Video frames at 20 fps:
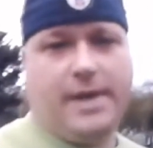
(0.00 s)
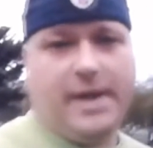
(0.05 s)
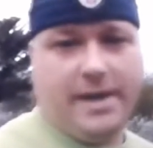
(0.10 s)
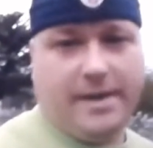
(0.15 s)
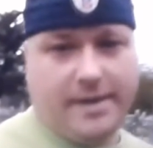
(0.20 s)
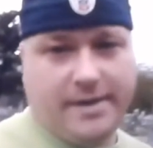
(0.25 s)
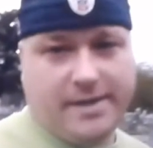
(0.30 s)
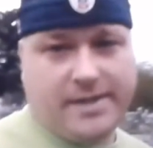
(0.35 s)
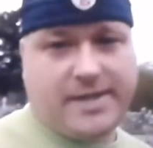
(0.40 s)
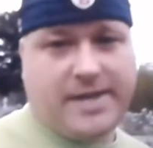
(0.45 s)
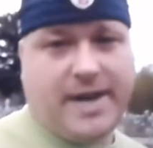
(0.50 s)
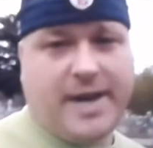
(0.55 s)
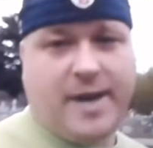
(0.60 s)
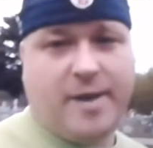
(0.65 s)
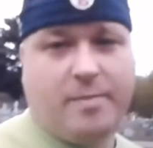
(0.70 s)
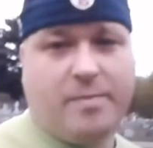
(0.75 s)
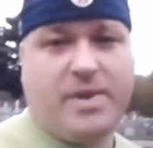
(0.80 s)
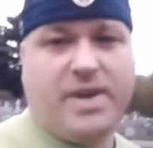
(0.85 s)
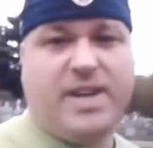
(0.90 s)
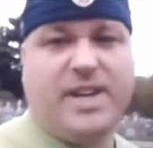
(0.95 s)
And this
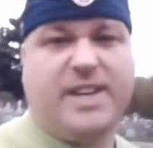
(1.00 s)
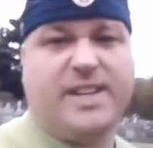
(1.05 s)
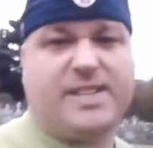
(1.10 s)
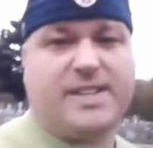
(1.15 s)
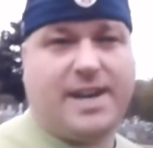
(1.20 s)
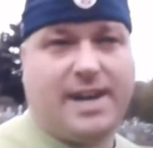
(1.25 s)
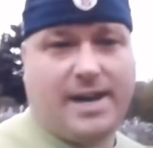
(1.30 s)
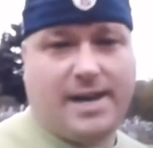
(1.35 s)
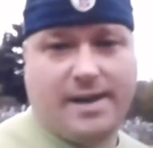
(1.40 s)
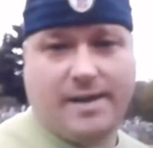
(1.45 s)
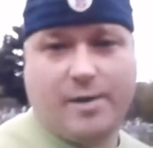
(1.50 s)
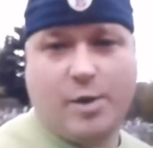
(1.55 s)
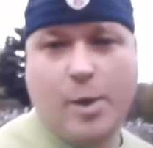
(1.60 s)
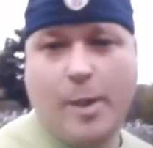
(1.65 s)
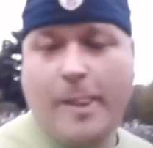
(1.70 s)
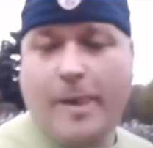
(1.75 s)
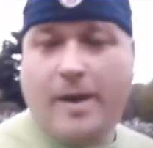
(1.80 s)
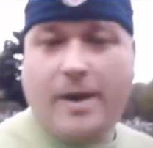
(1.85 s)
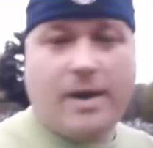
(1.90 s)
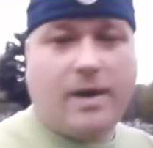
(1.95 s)
time, it's on.
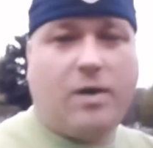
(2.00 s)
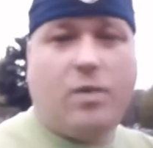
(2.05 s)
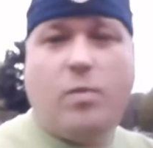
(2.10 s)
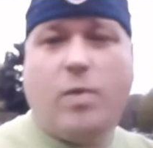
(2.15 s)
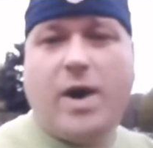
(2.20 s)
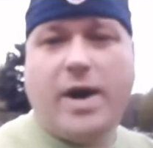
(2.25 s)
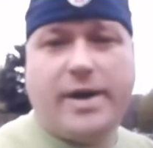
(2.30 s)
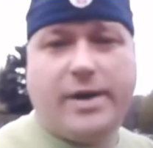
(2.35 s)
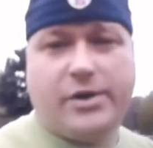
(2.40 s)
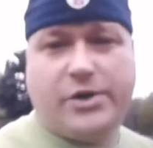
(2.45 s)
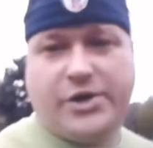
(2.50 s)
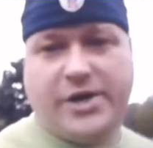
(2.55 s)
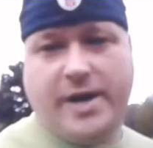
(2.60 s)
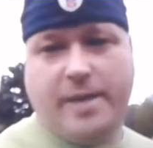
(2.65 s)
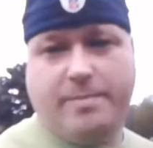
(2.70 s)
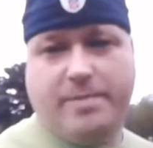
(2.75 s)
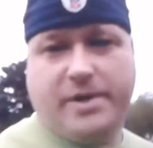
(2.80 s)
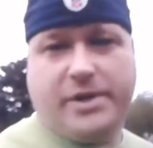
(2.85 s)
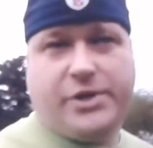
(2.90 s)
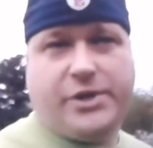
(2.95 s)
I don't want your
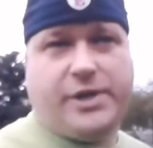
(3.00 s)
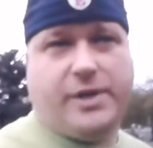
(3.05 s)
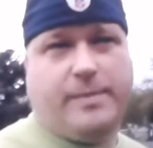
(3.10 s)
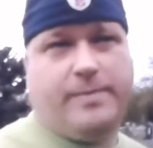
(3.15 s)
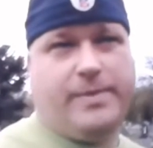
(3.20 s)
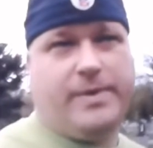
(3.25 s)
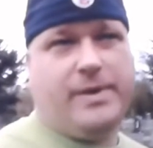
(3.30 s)
championship.